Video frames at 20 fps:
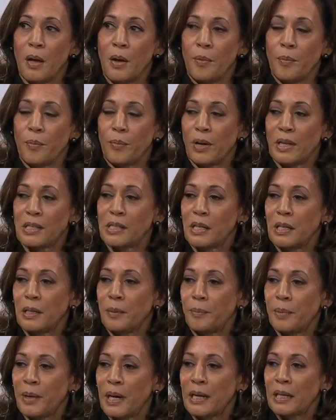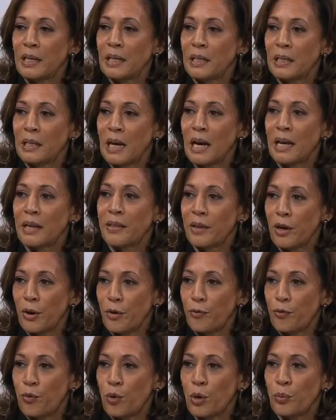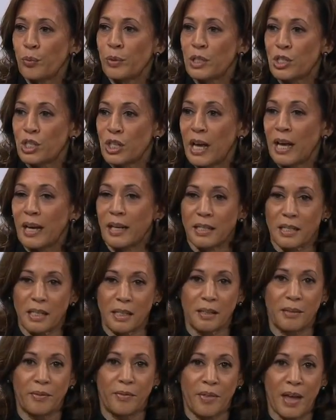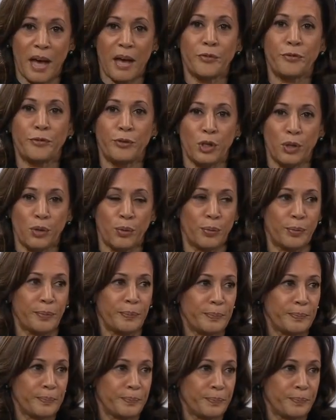President Biden and I therefore reject that view.